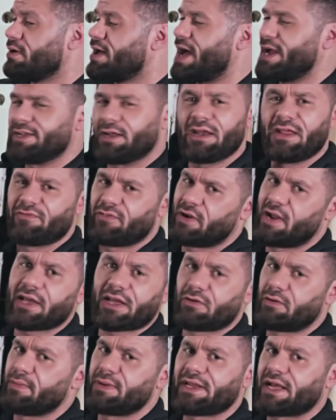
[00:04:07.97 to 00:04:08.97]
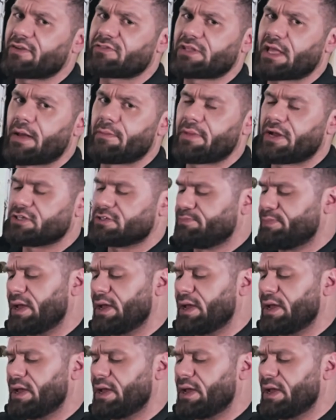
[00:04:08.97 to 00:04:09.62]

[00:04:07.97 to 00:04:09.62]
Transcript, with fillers: I don't even like aromadex that much,